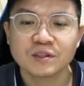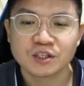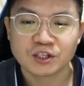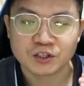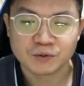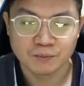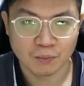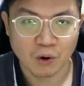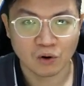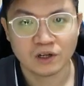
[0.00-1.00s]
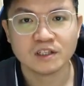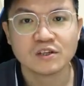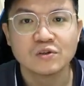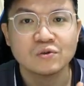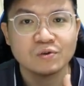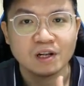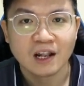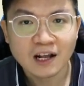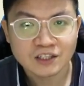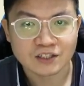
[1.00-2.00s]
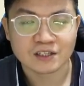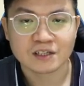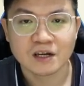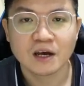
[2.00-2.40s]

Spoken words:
the smallest to largest,